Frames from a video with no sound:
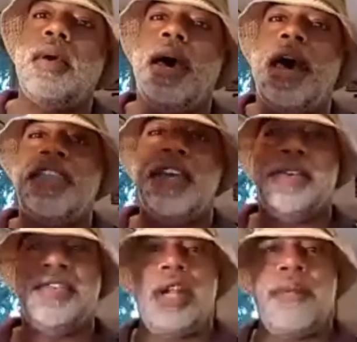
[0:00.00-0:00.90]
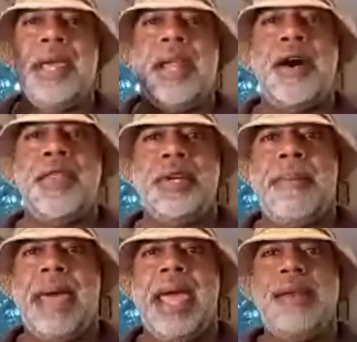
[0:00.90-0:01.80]
I think there's going to be another
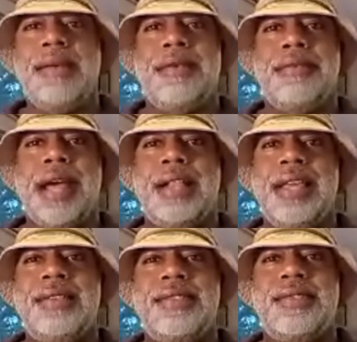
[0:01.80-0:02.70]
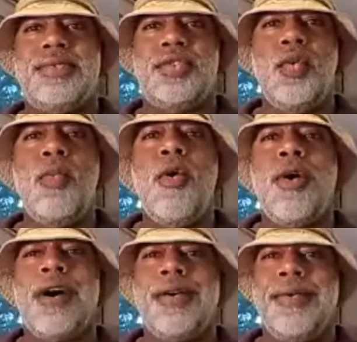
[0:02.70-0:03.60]
debate, at least two
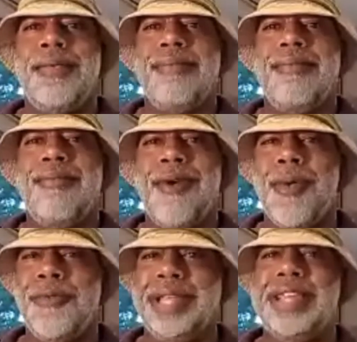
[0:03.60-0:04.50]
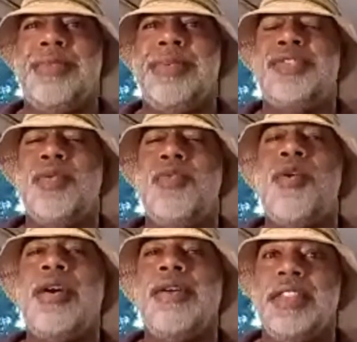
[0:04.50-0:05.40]
more. Hopefully there'll be two
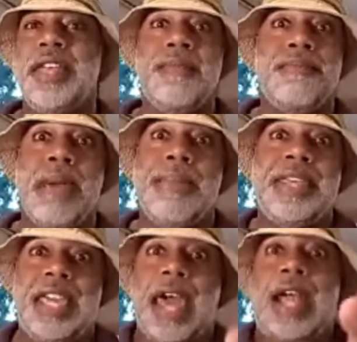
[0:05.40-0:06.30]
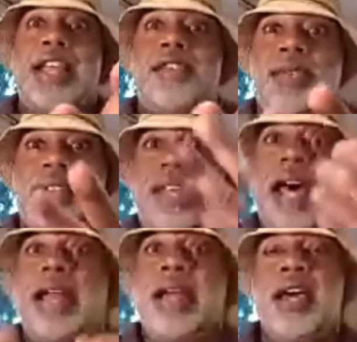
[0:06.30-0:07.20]
more, or then maybe the candidates will
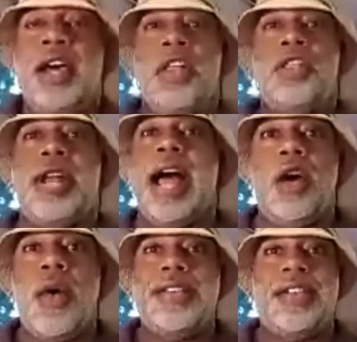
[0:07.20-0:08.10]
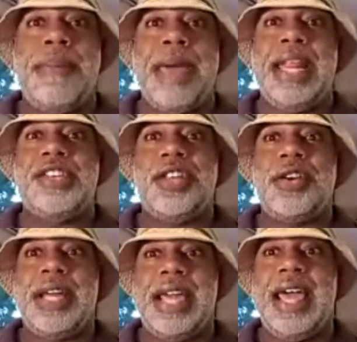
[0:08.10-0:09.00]
decide they're not going to debate each
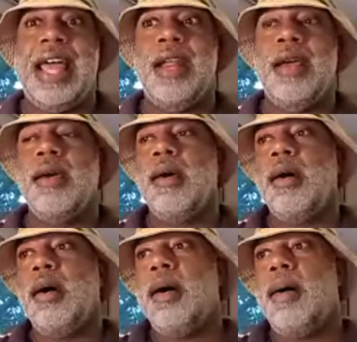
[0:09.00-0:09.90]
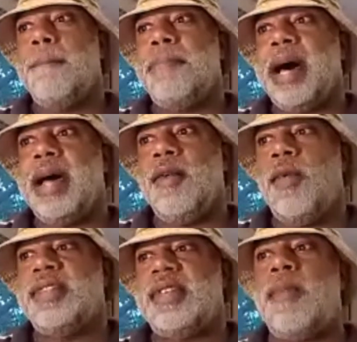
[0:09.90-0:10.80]
other again. But
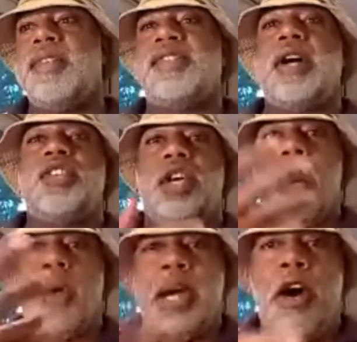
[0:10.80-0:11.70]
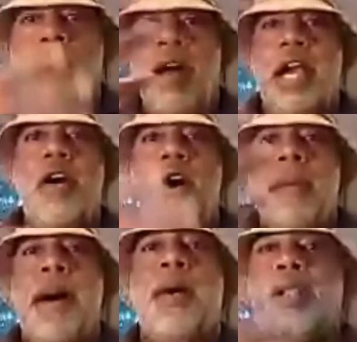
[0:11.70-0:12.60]
when someone starts going on and on
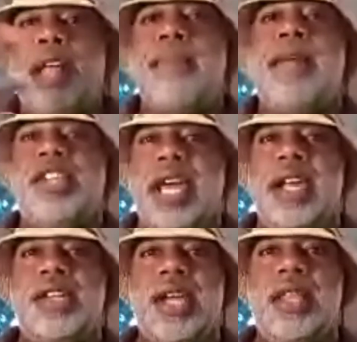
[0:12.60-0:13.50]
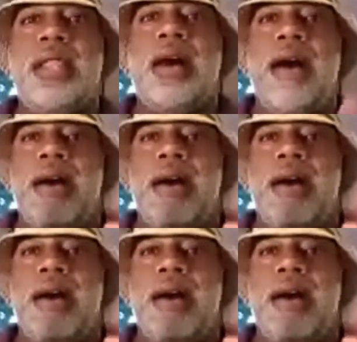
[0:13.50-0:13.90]
about climate change and the